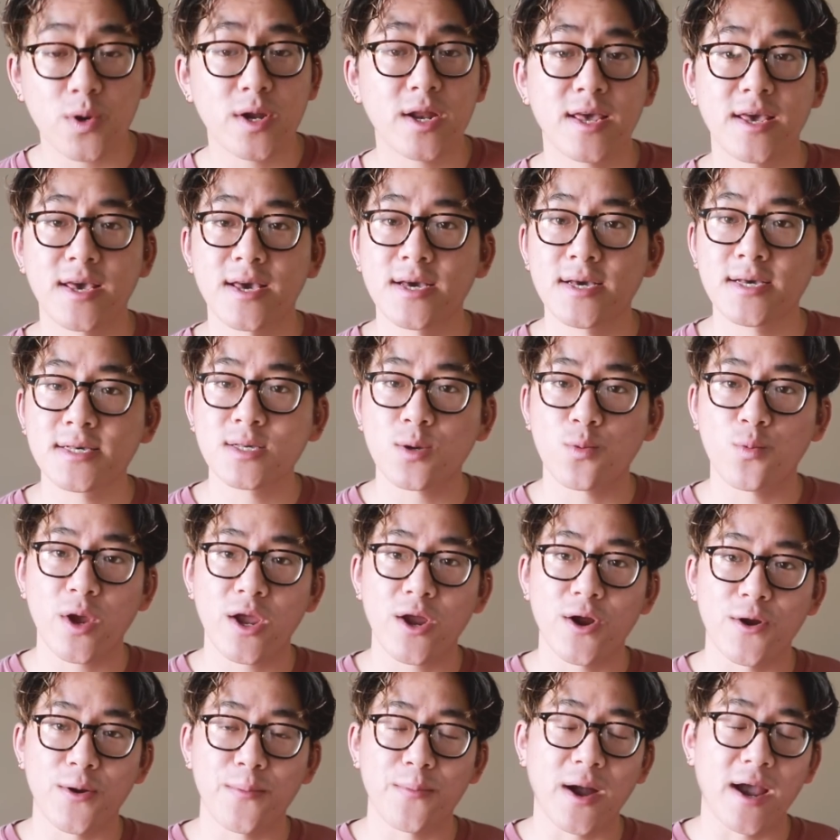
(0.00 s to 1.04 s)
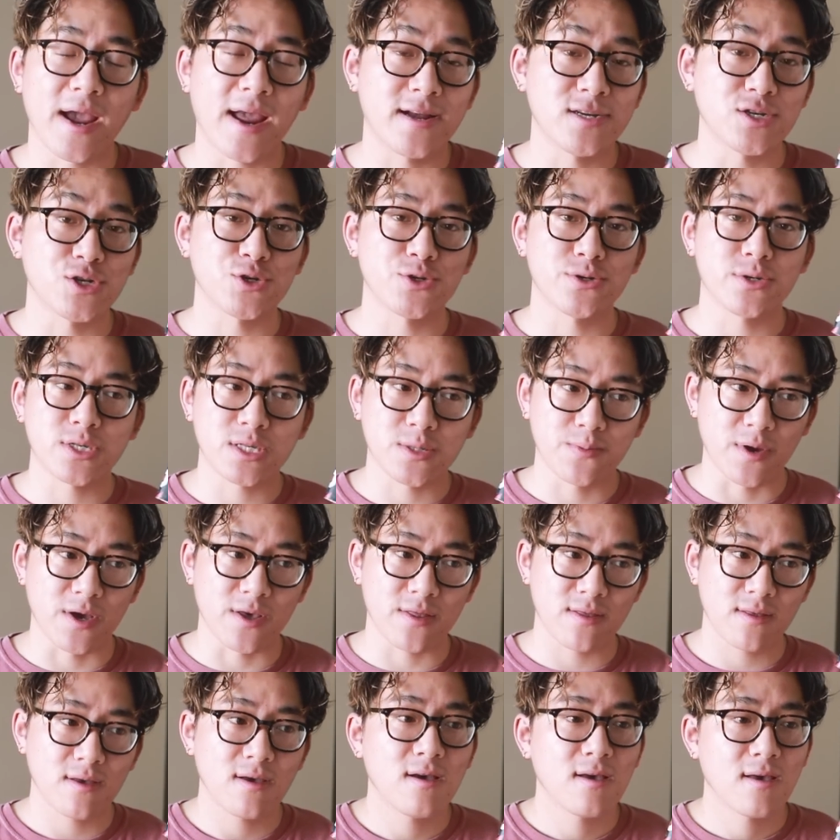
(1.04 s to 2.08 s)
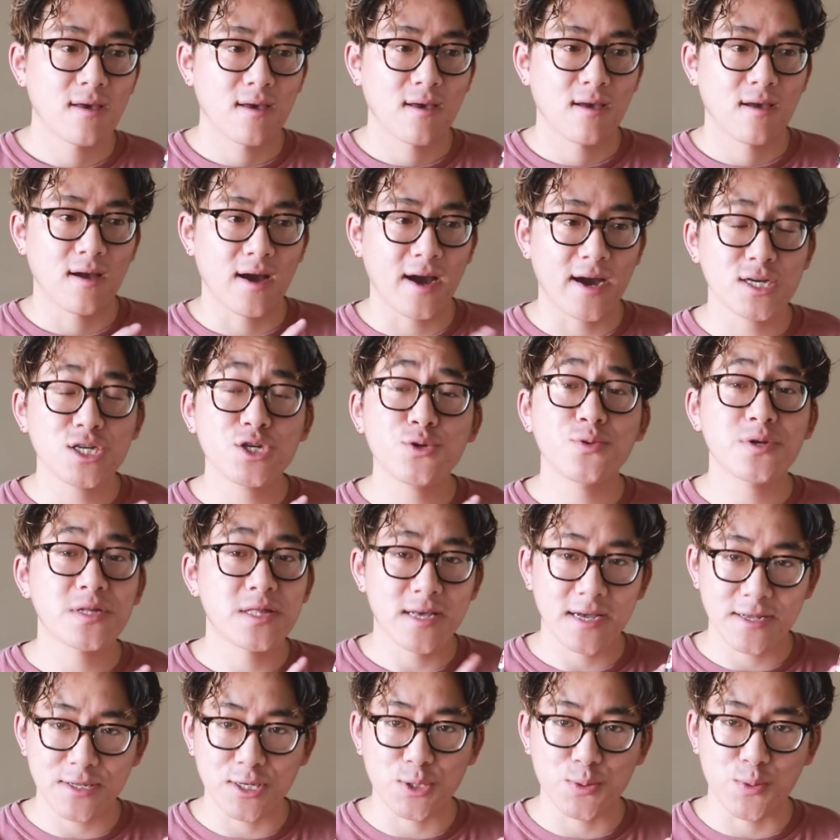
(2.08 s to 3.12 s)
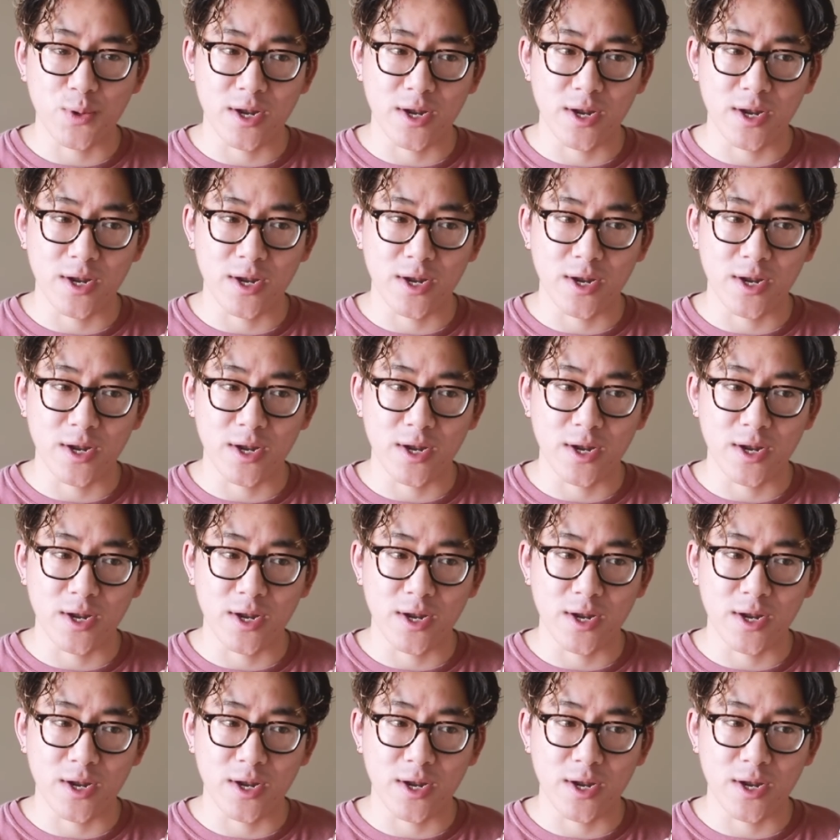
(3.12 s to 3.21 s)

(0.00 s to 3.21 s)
one is Winger by Andrew Smith. I actually really like this